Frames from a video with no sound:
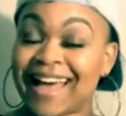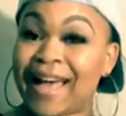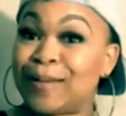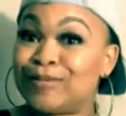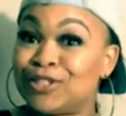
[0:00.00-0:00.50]

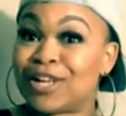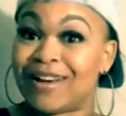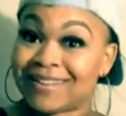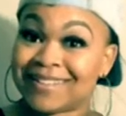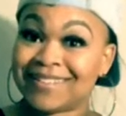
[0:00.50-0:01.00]
I am
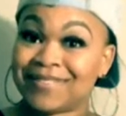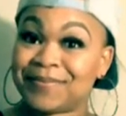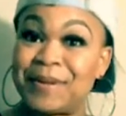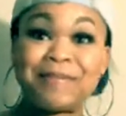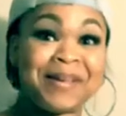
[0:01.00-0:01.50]
Shauna.
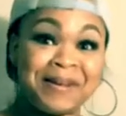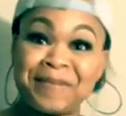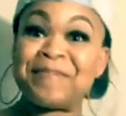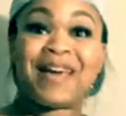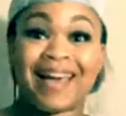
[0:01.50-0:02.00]
We made
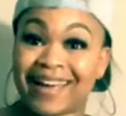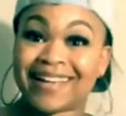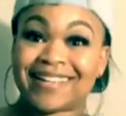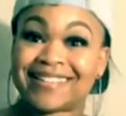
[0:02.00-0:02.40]
it back.